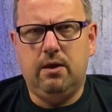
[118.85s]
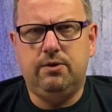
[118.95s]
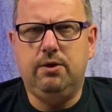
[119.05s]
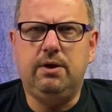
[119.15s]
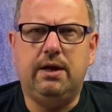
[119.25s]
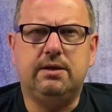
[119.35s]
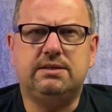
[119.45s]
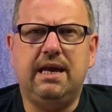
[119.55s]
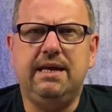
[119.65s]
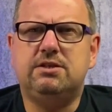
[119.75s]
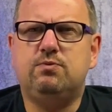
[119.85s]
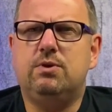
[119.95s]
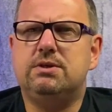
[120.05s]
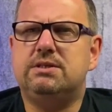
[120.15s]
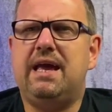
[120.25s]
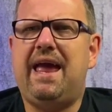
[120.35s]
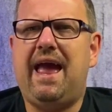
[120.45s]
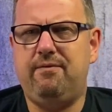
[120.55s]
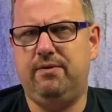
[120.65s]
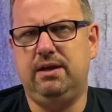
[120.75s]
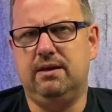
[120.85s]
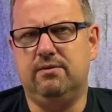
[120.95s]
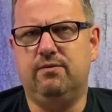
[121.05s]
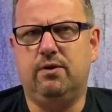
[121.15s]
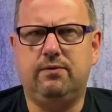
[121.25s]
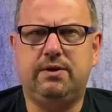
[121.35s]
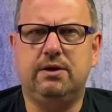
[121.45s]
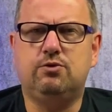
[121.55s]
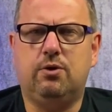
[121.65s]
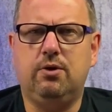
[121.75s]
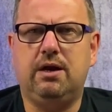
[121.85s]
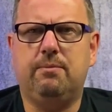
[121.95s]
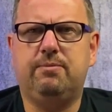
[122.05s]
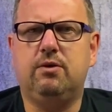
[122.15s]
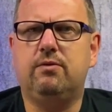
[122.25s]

The United States was heavily involved in drawing up the Good